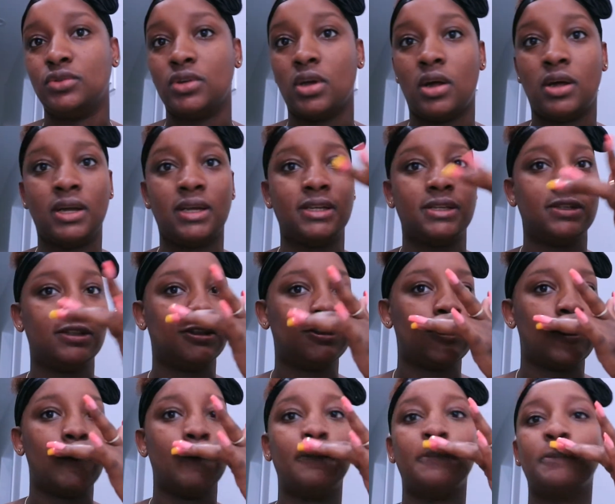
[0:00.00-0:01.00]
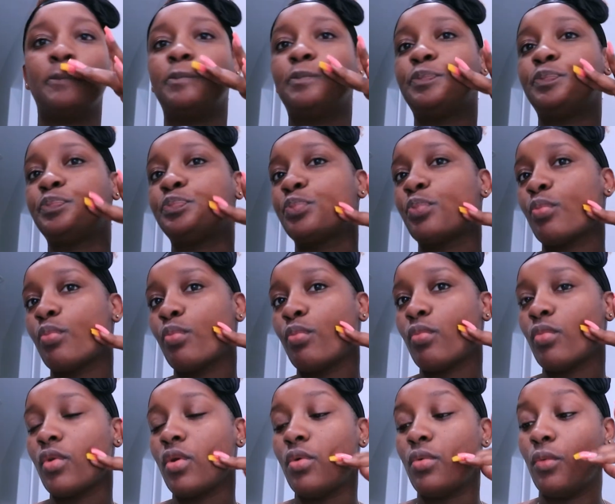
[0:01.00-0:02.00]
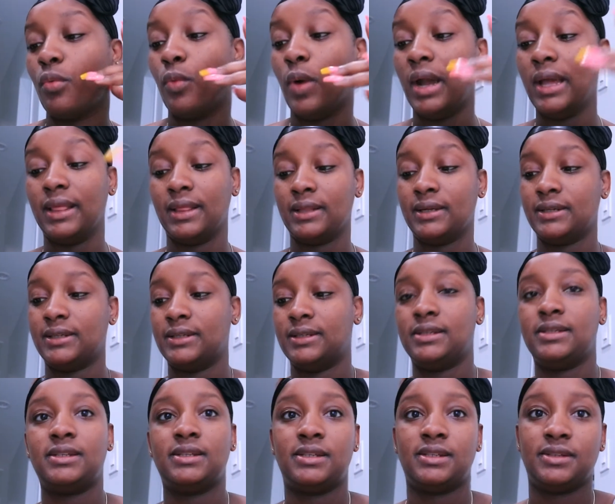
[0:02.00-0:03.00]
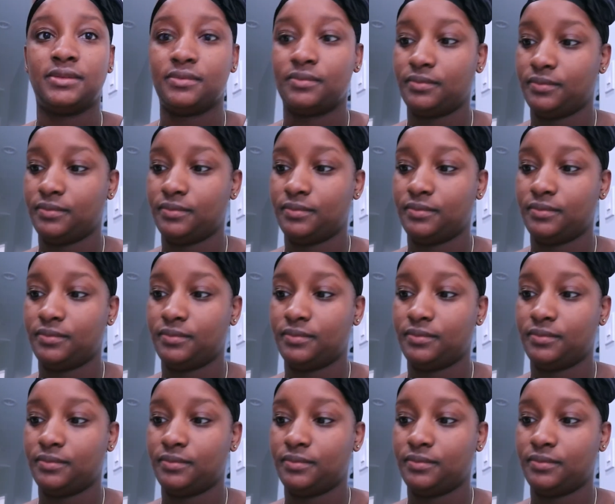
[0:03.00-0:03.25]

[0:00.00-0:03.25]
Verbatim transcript: Y'all can see white lines.